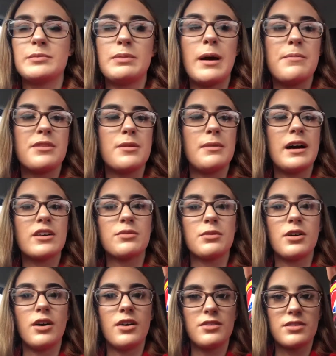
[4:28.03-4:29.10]
Pepsi Max
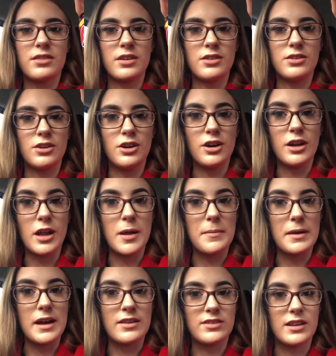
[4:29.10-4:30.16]
because, you know,
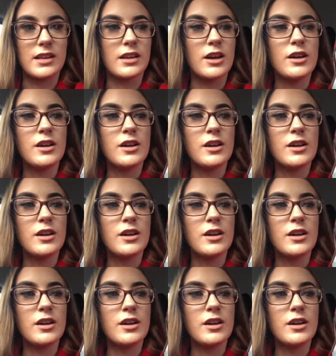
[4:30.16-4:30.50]
amazing.